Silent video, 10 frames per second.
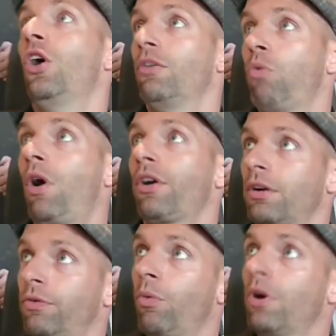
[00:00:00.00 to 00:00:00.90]
of
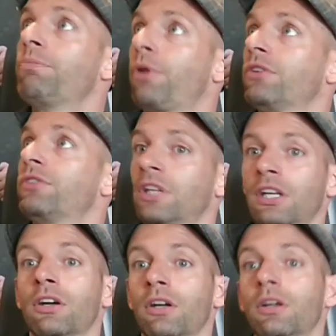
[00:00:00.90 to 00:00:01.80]
water for one person
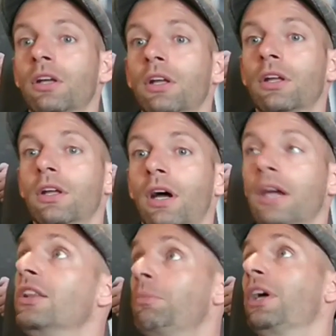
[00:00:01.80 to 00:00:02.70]
here
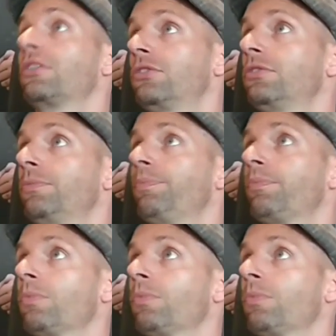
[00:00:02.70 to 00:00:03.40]
in the mix.